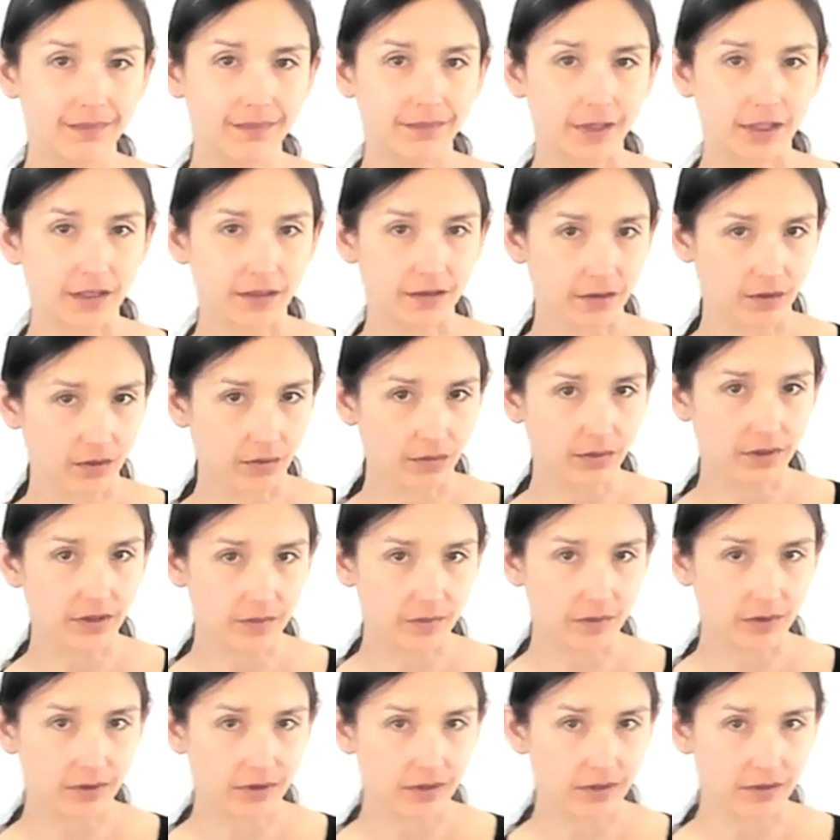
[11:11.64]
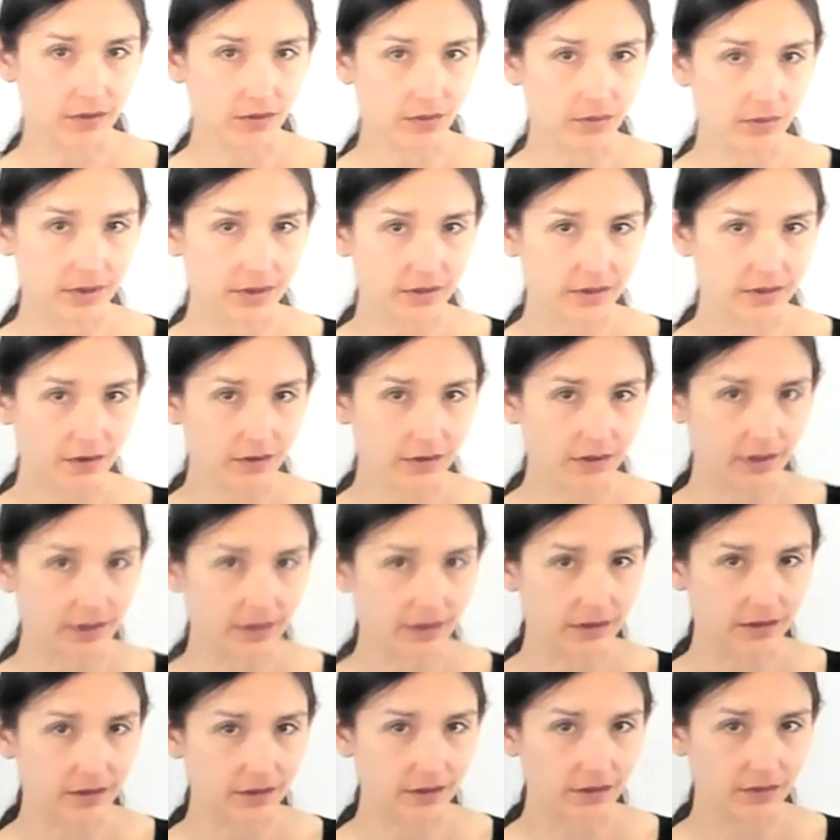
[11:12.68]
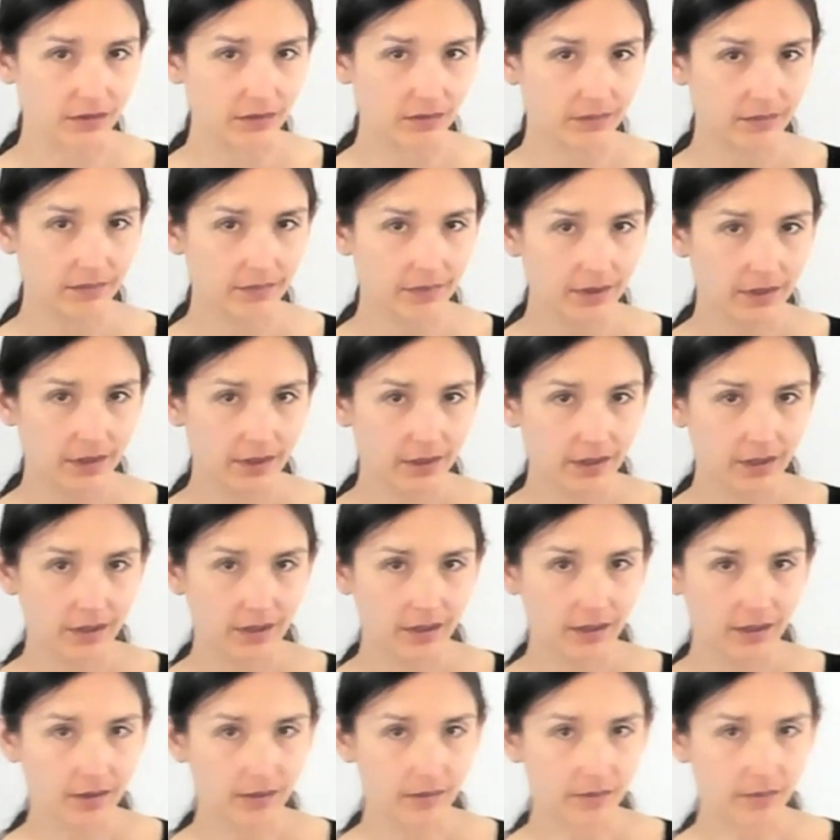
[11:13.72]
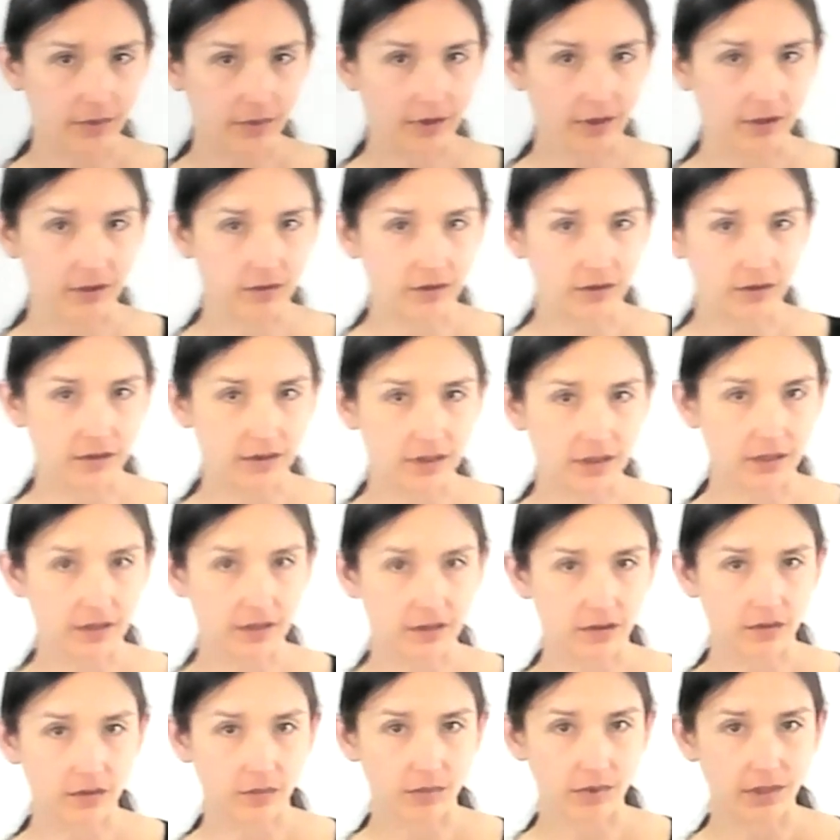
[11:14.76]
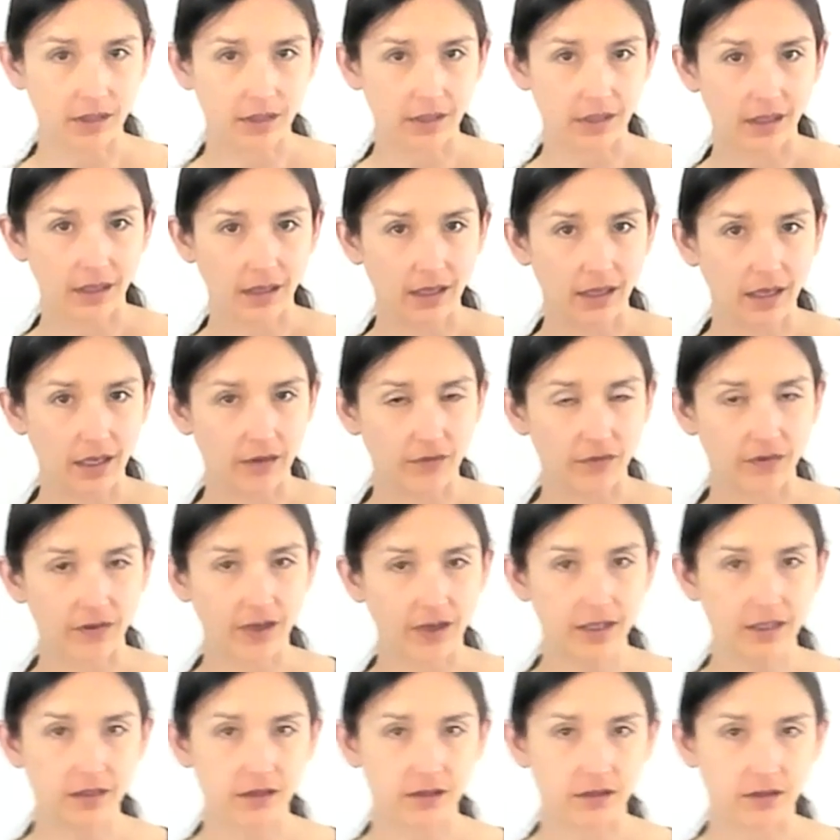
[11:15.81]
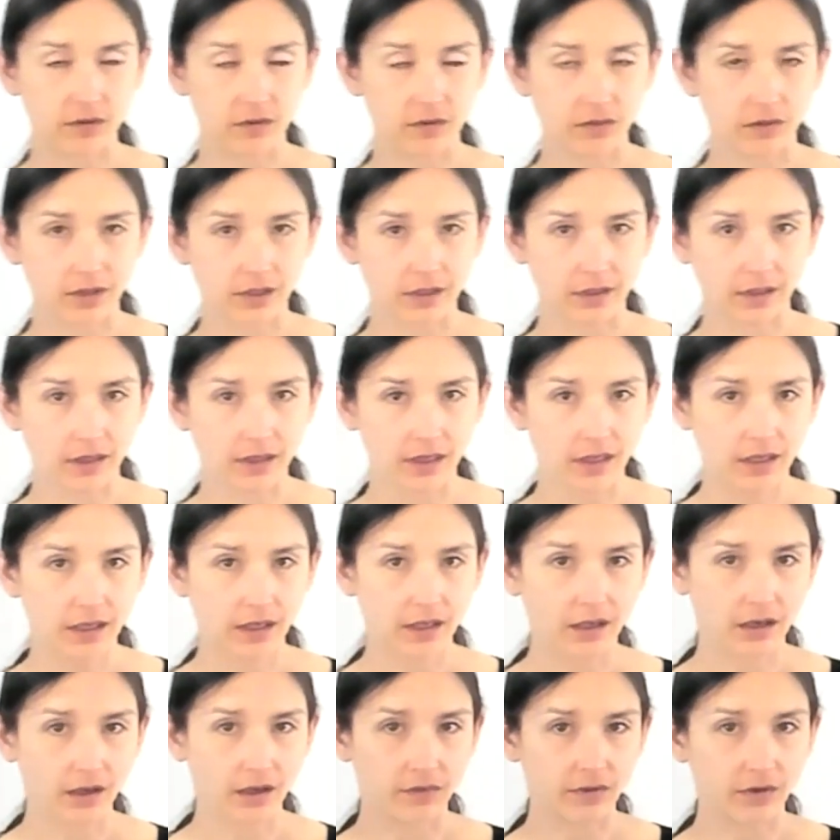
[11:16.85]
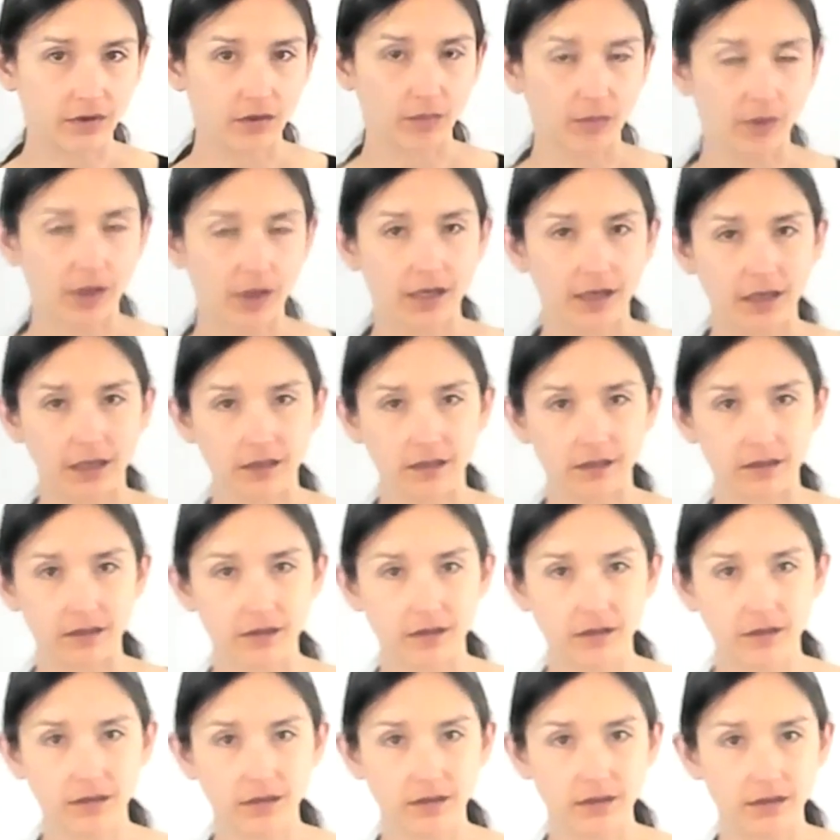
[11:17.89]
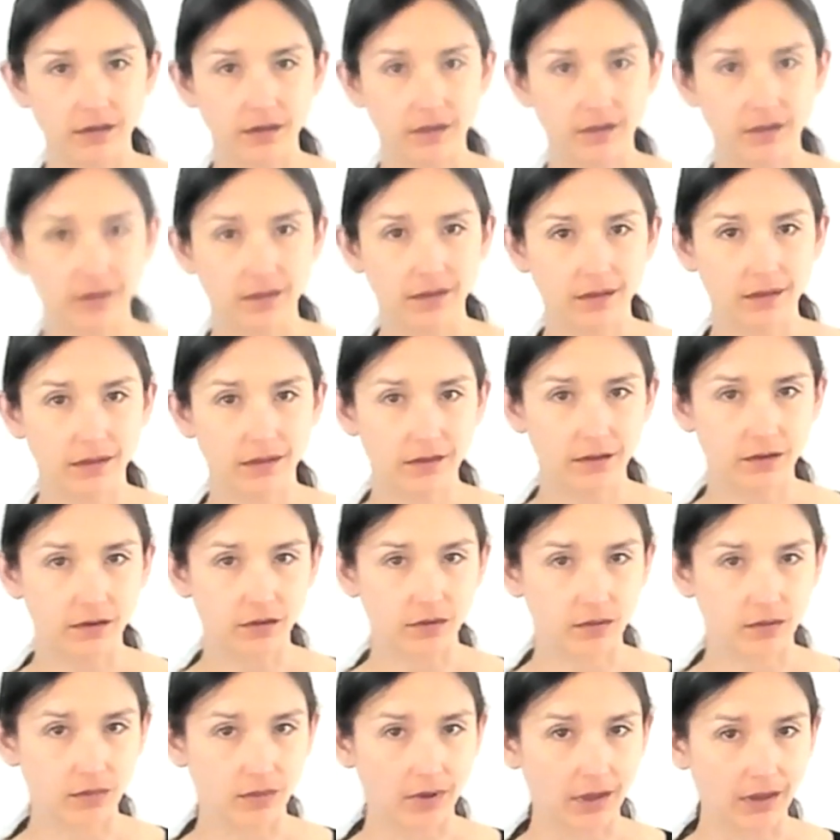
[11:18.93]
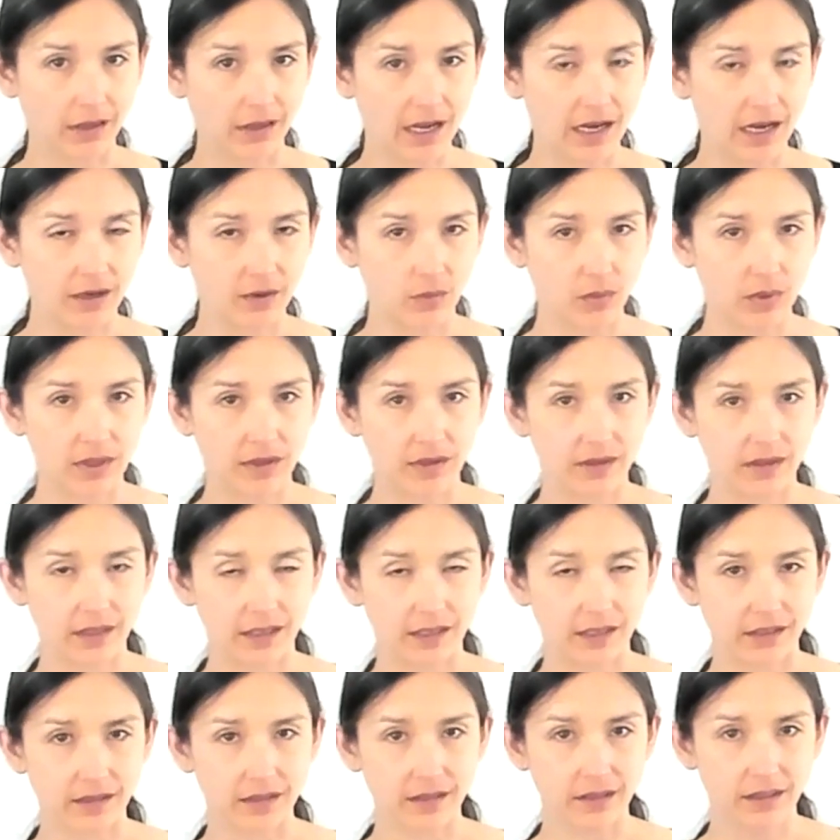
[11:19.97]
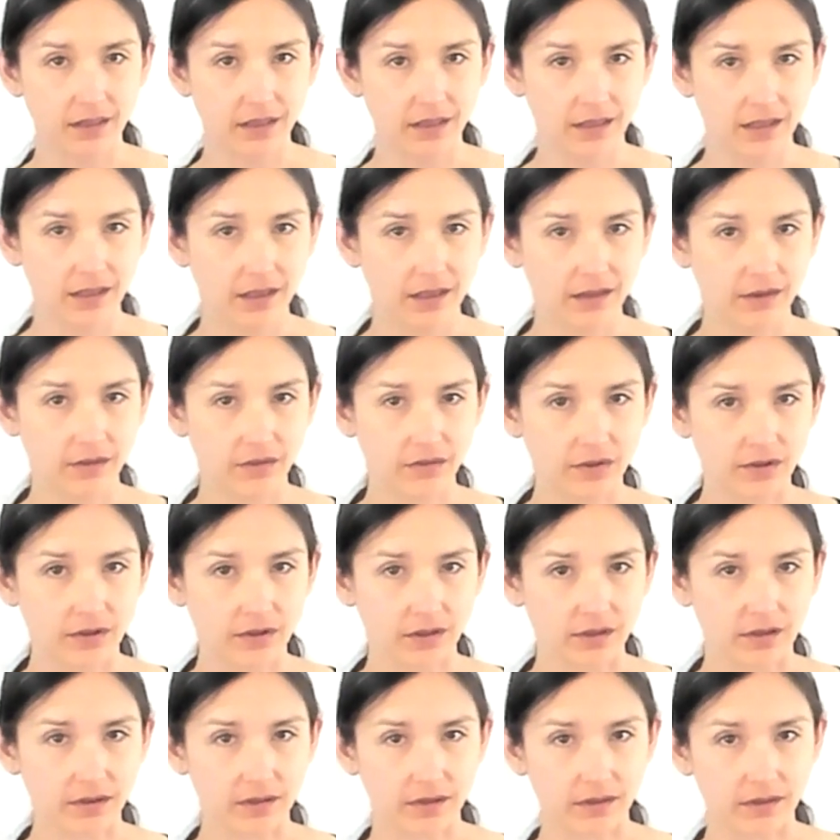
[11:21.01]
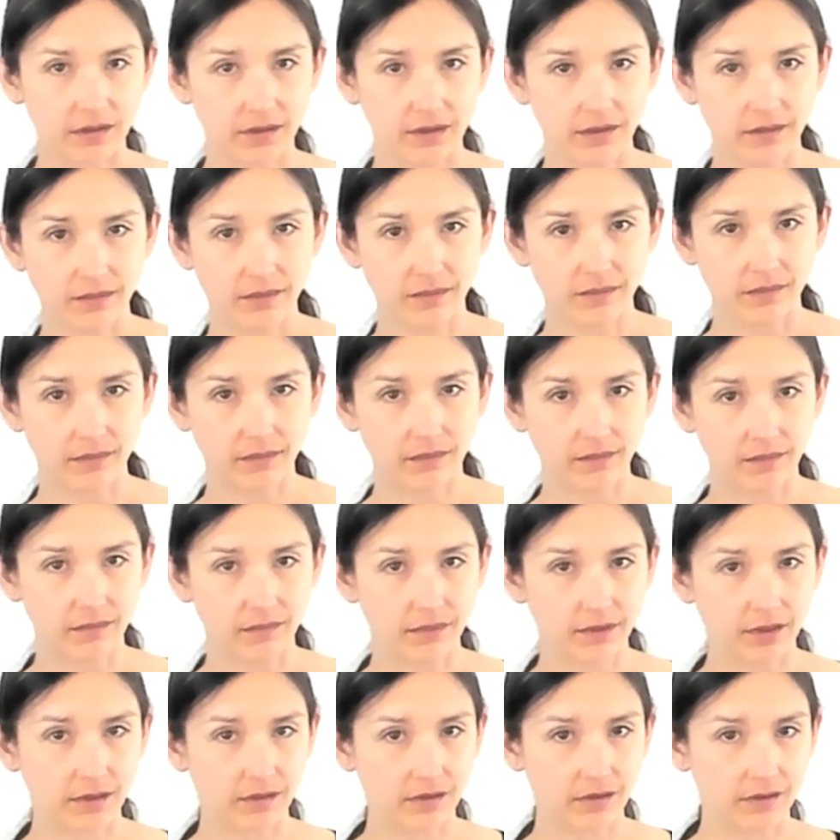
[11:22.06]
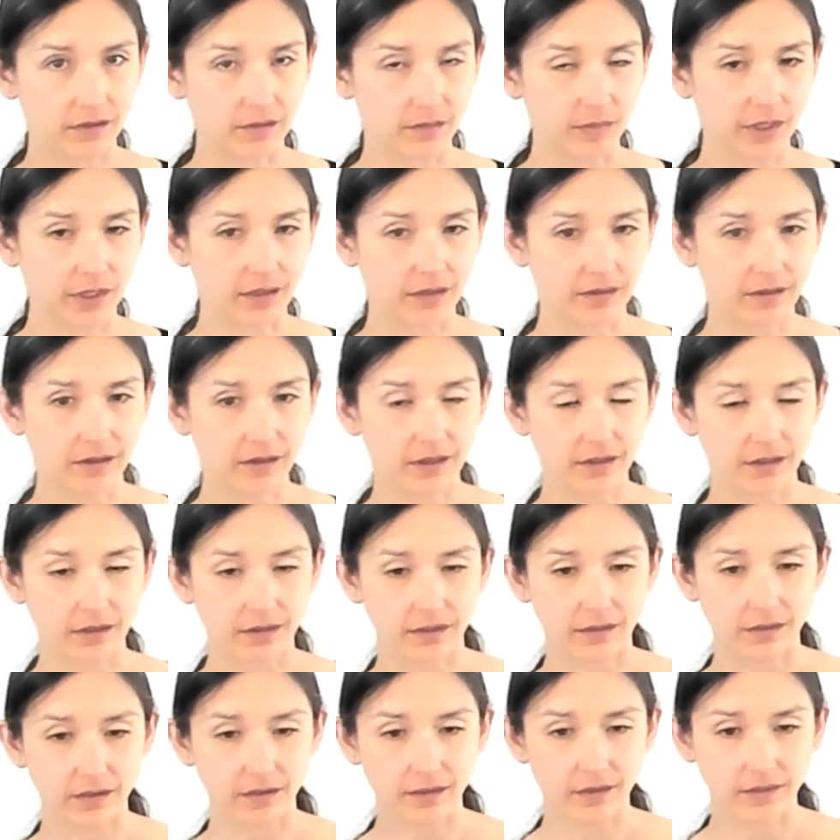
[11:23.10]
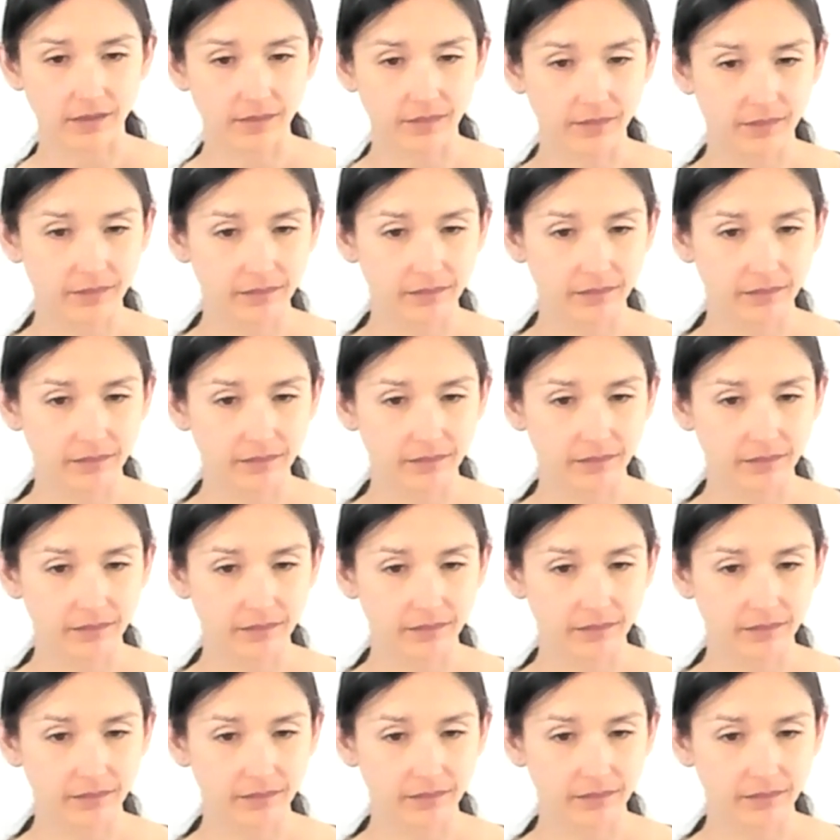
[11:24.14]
Because the Holy Spirit is always talking to you. But there just needs to be a fine tuning of your mind to align with it first. Does this make sense?